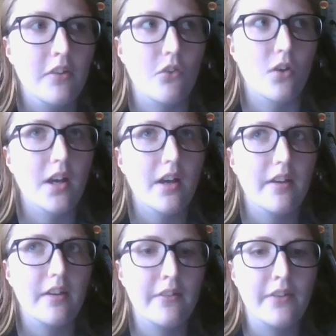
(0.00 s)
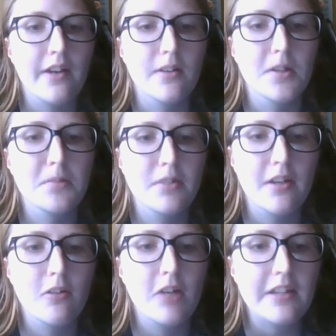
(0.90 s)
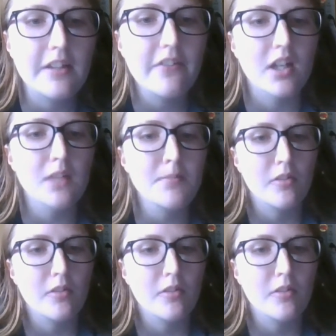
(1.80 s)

So I got up. Now, at the time,